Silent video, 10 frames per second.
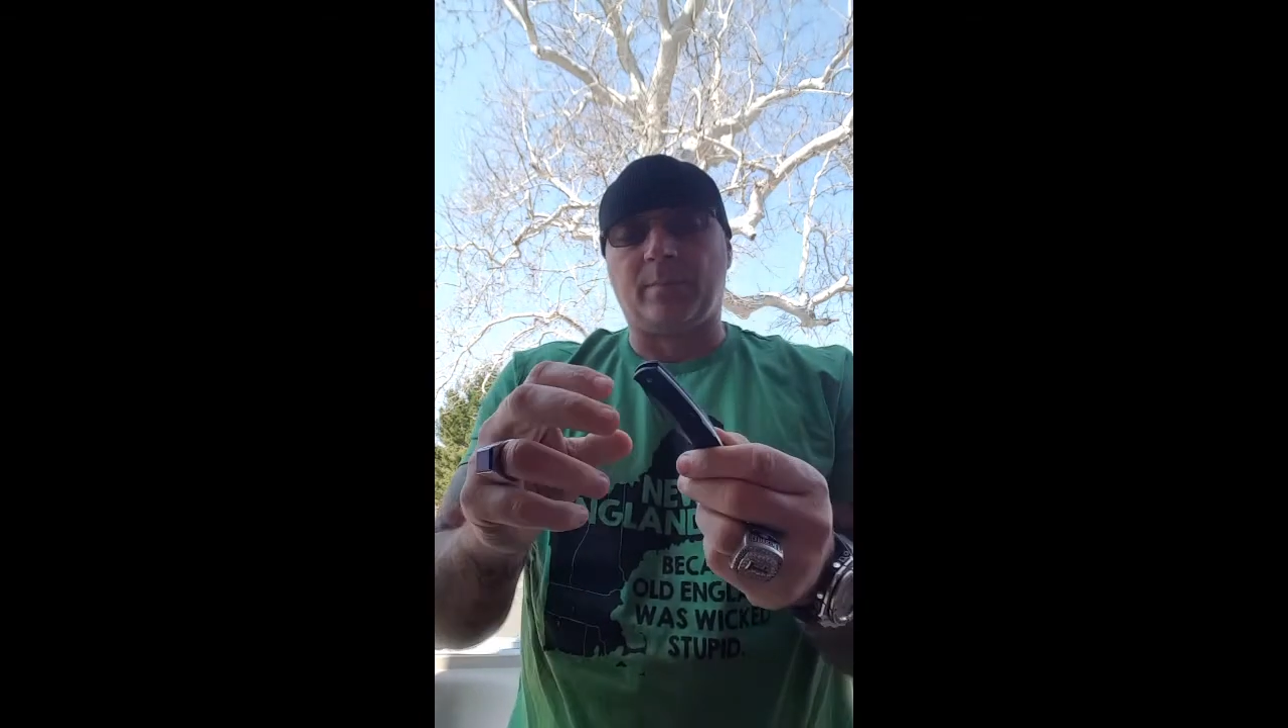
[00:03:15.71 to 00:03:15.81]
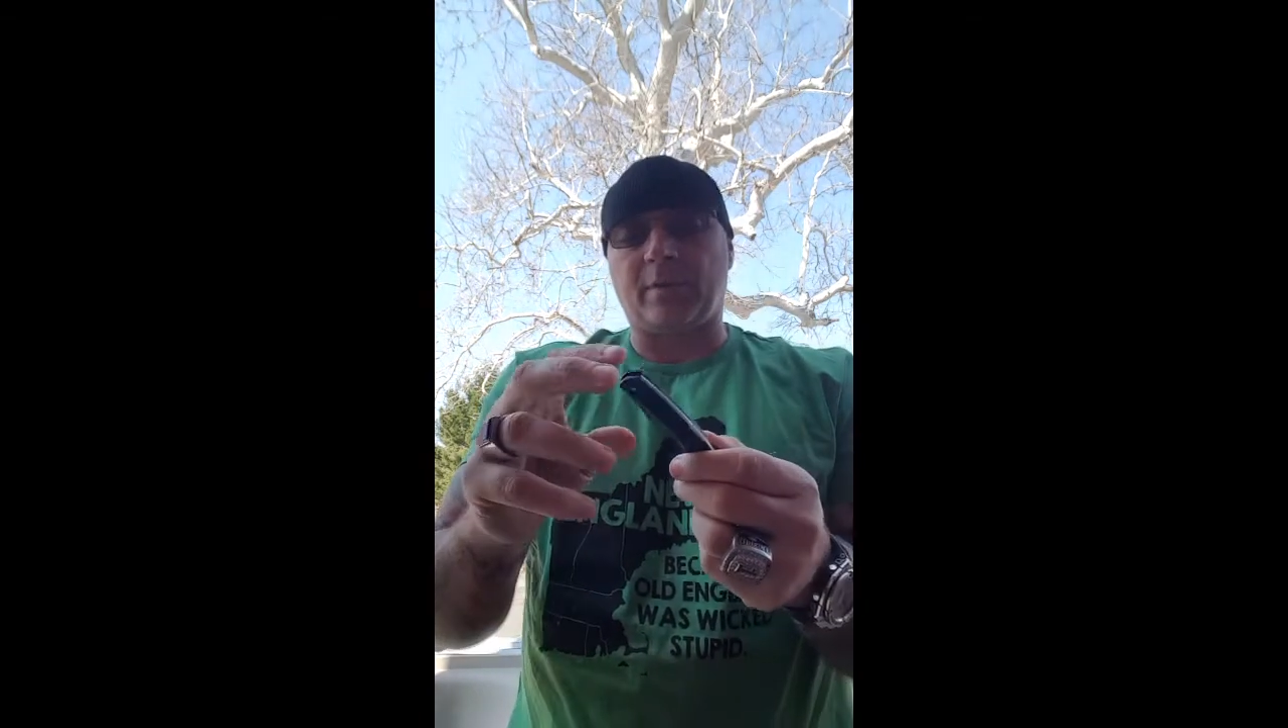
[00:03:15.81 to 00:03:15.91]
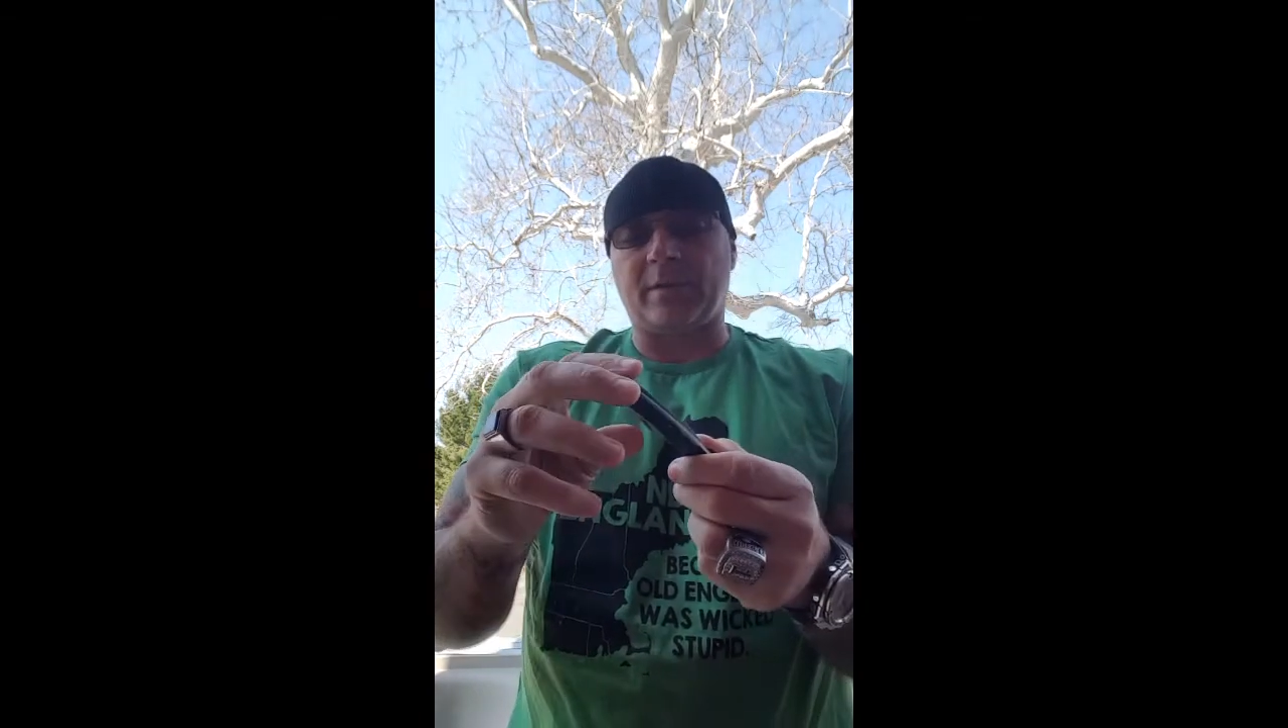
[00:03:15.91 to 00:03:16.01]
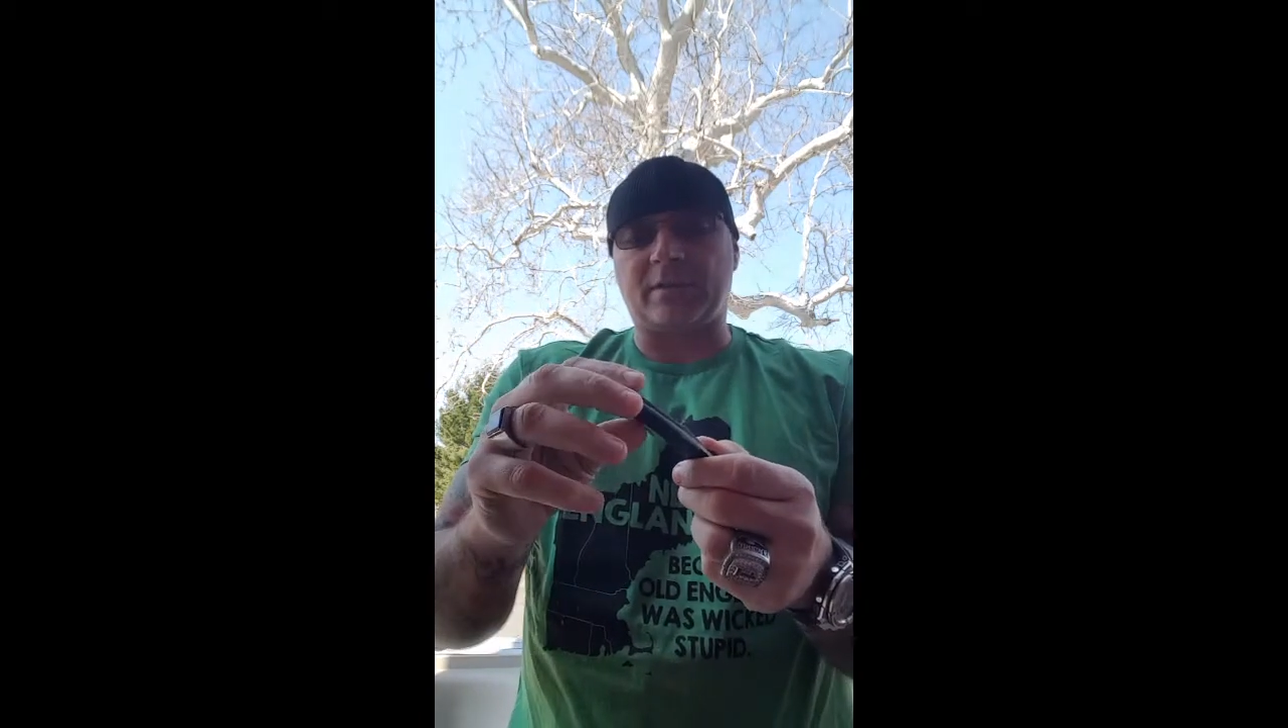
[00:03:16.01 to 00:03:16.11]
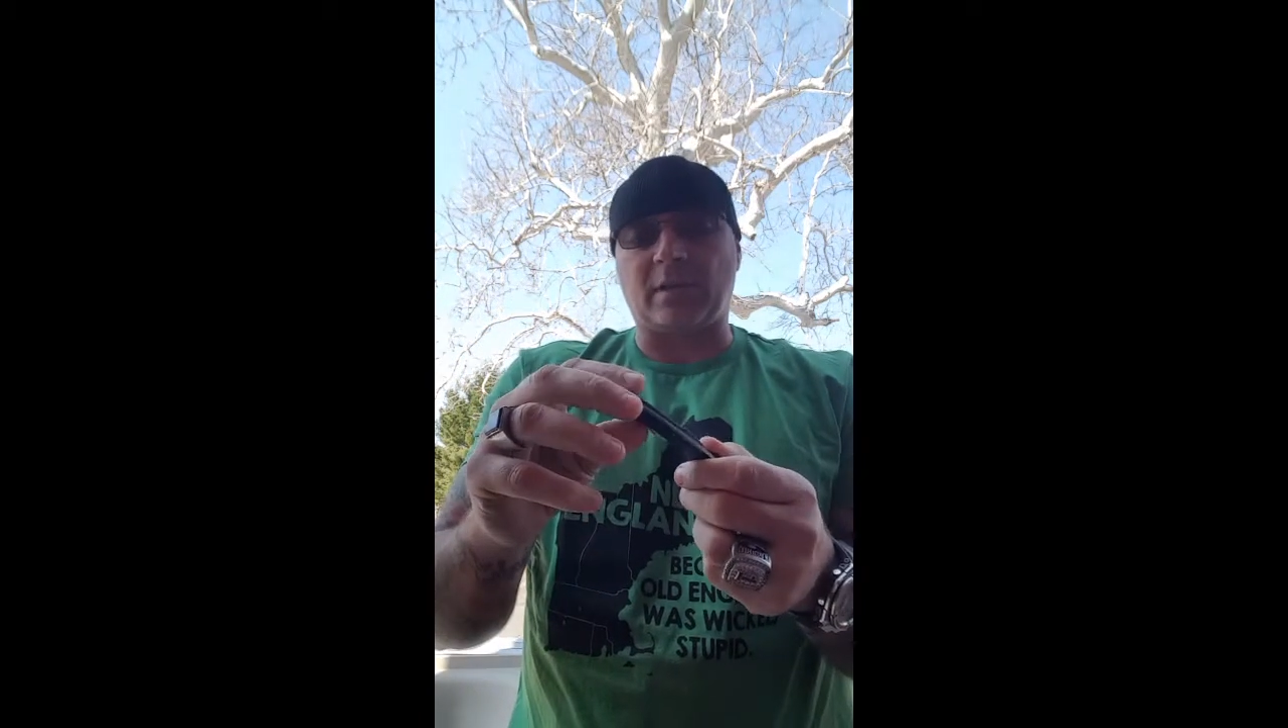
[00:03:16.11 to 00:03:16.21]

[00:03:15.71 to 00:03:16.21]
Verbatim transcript: put it